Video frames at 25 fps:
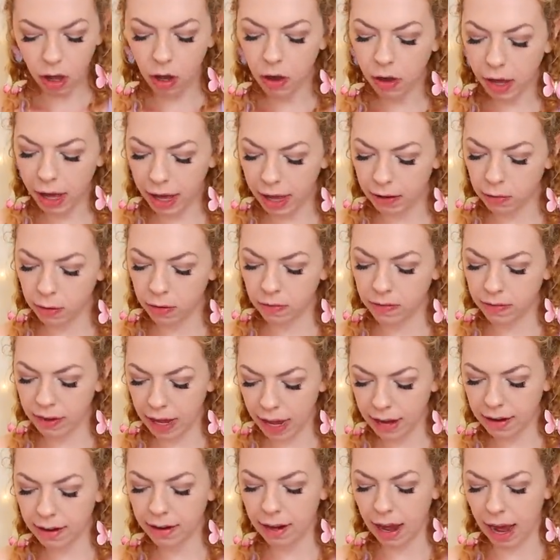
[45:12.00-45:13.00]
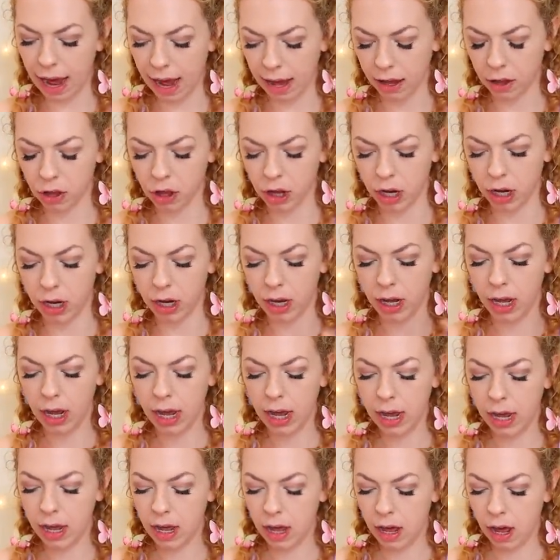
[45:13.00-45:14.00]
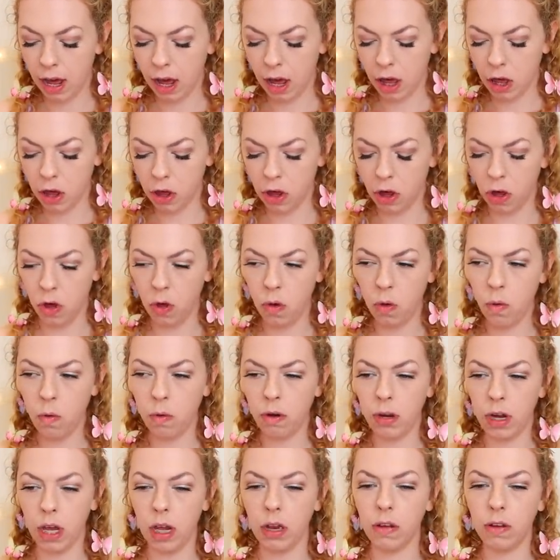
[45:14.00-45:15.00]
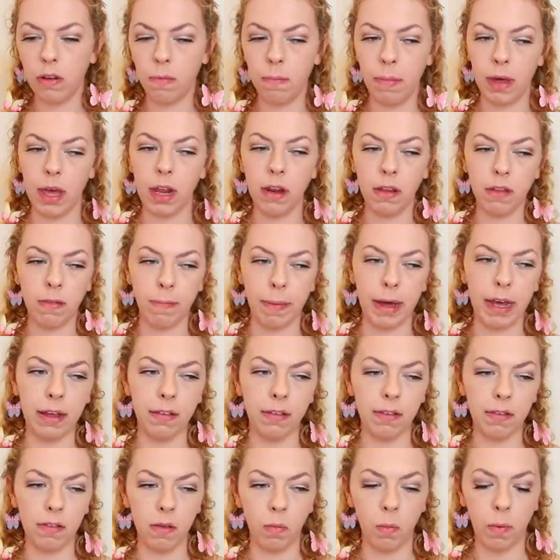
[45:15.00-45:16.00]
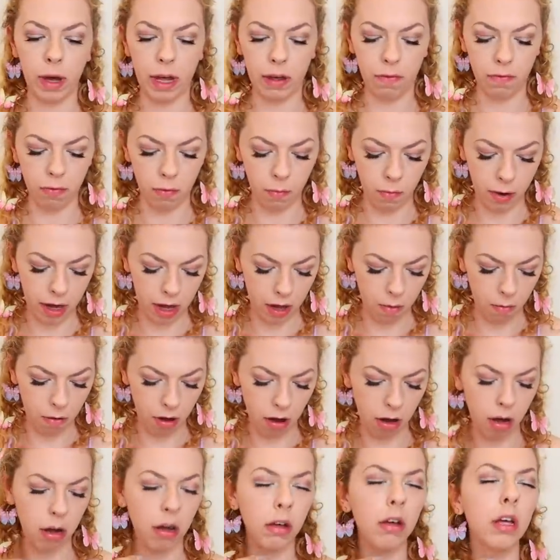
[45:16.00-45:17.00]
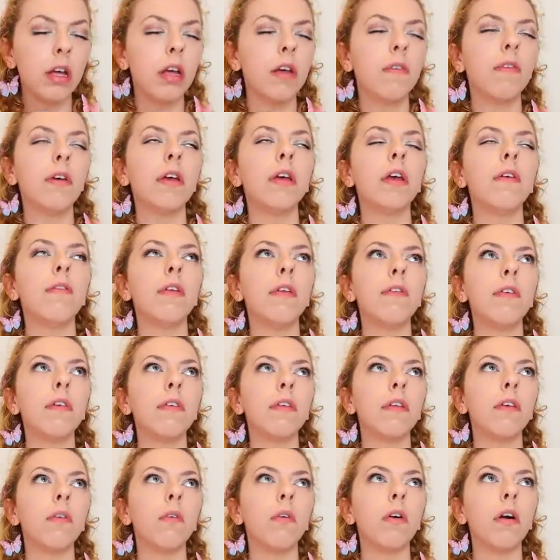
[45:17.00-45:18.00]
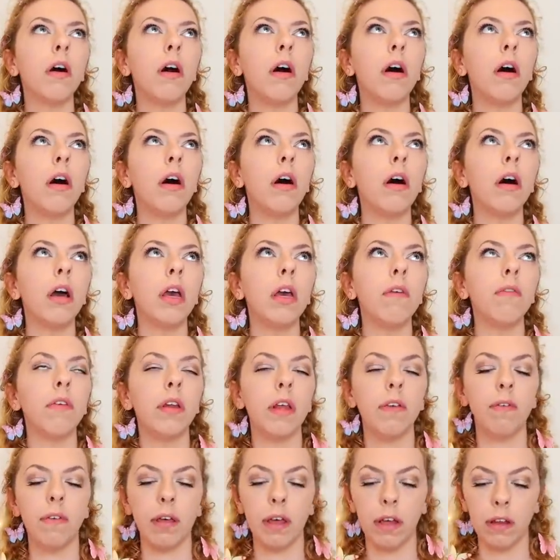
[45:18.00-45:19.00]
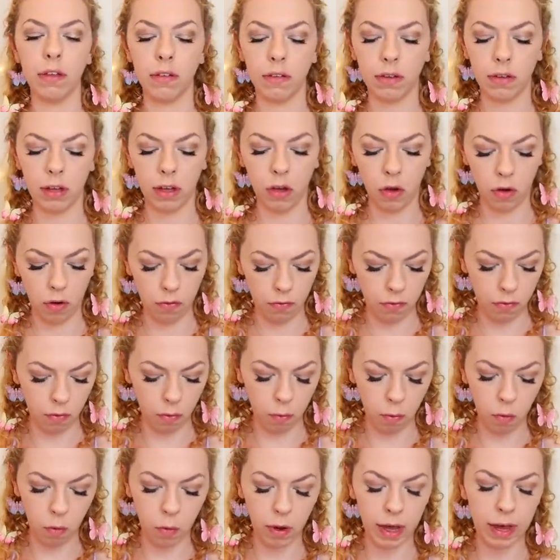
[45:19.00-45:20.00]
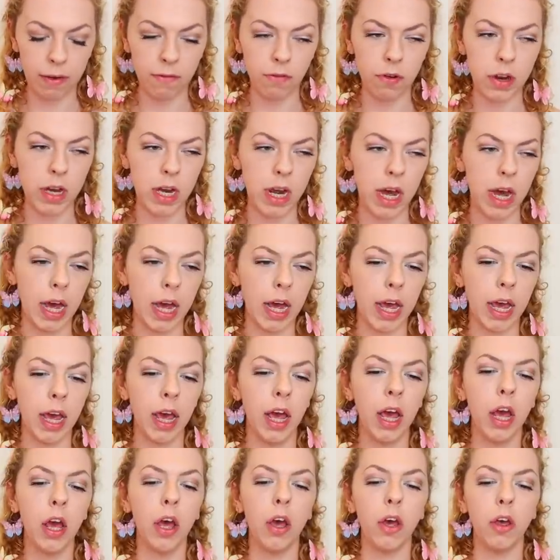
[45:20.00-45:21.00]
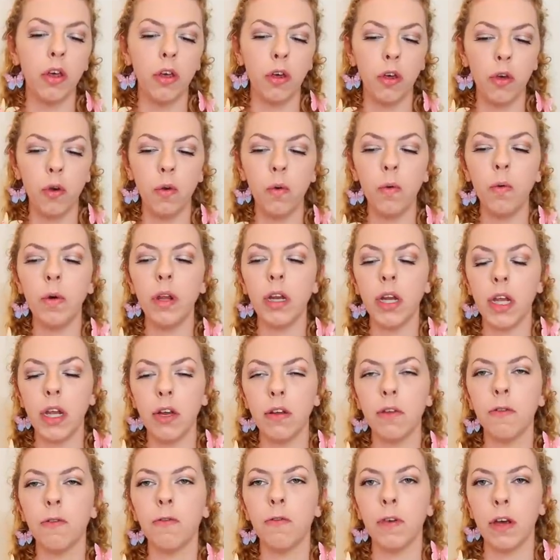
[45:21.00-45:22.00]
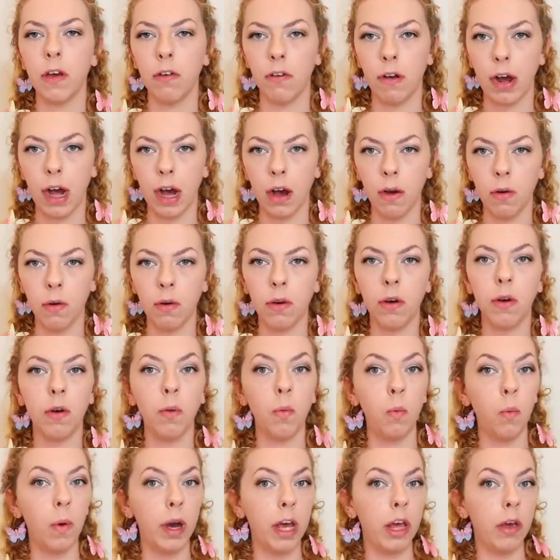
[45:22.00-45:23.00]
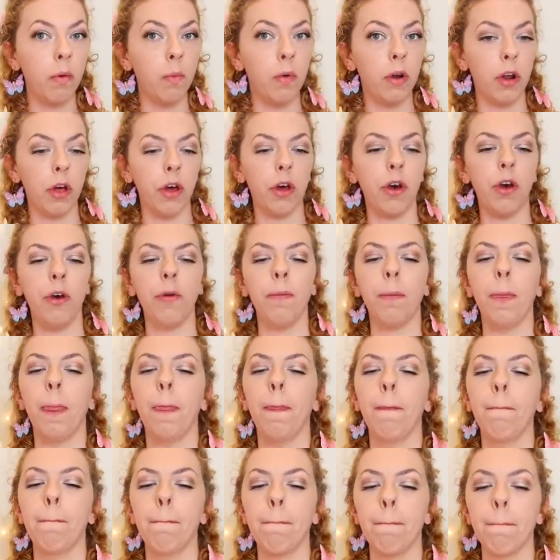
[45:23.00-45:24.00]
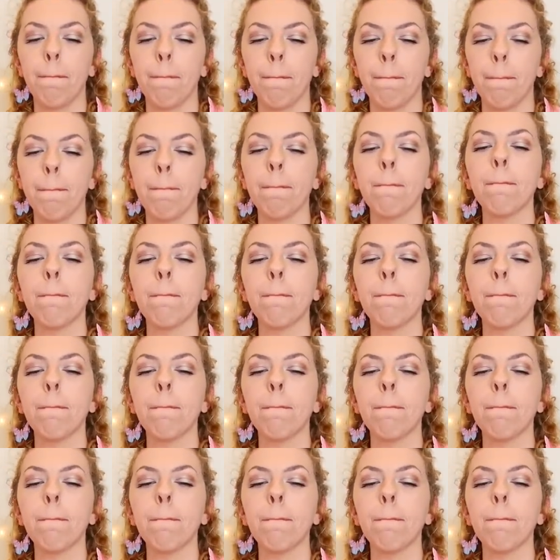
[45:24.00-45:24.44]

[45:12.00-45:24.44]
Okay, so with tender action, you need to be in a space that's away from where you are. Even if it's in your car, even if it's going for a walk every day, you need to figure out where you want to go.